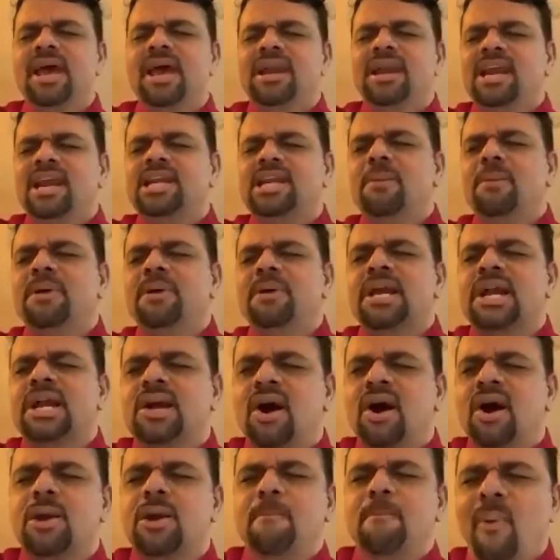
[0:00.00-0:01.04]
Let our
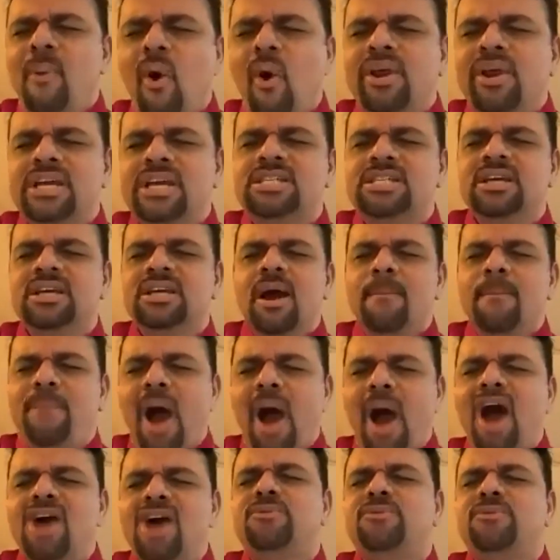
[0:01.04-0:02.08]
God pour his
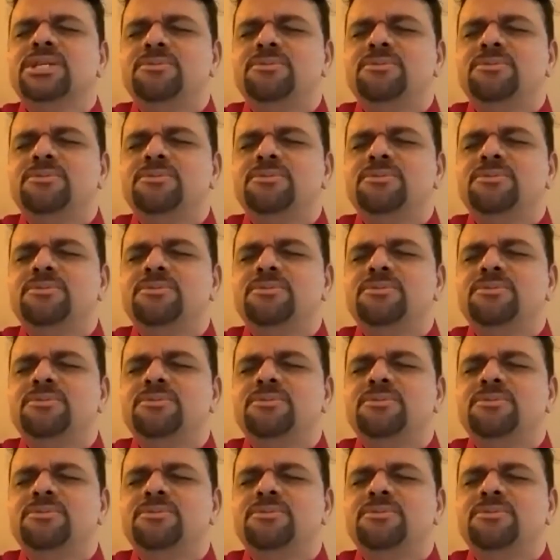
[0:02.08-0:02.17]
powerful